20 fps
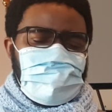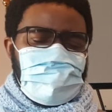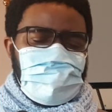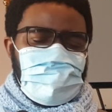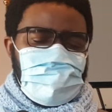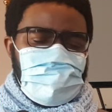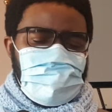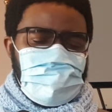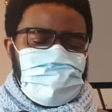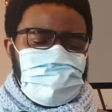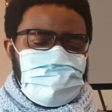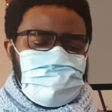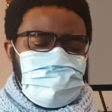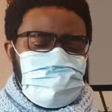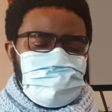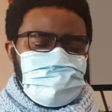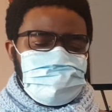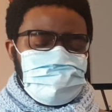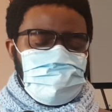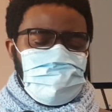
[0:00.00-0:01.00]
I
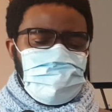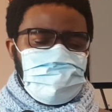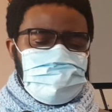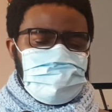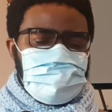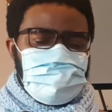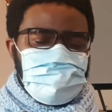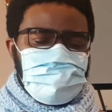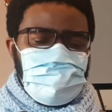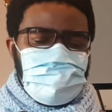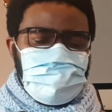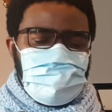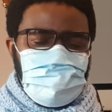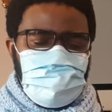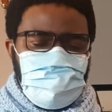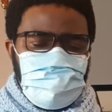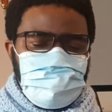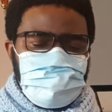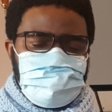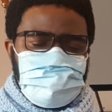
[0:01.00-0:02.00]
have also been
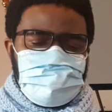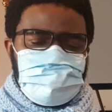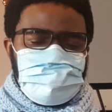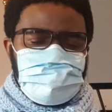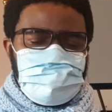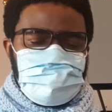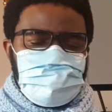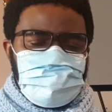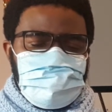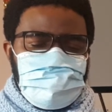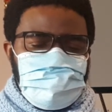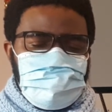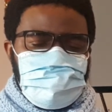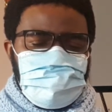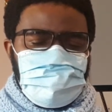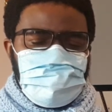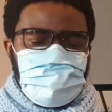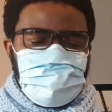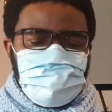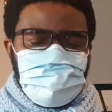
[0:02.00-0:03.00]
humbled
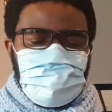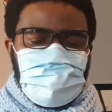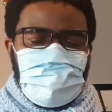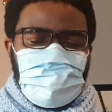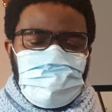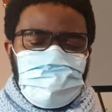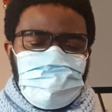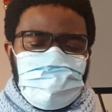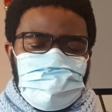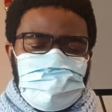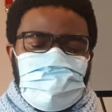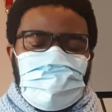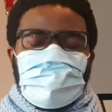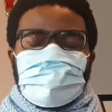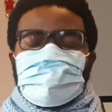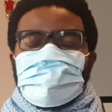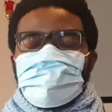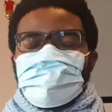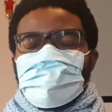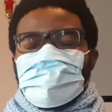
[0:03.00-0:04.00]
through
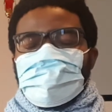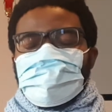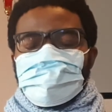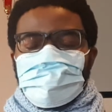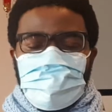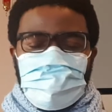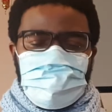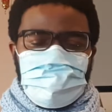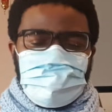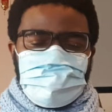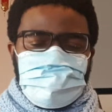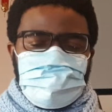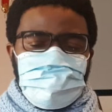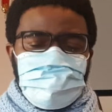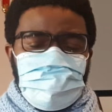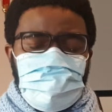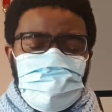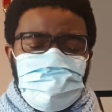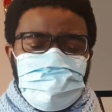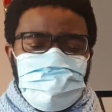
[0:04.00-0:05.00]
empathizing with families
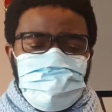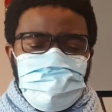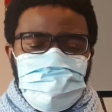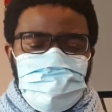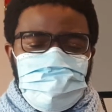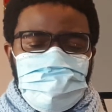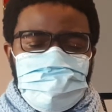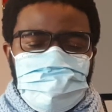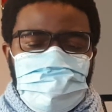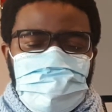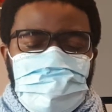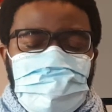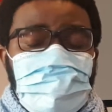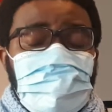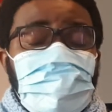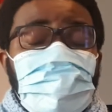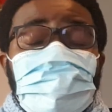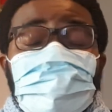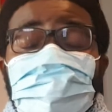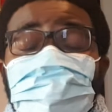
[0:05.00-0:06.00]
around the world
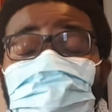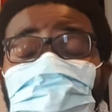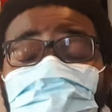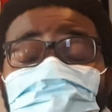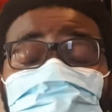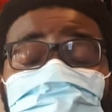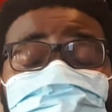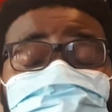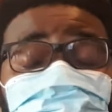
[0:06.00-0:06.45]
and in our own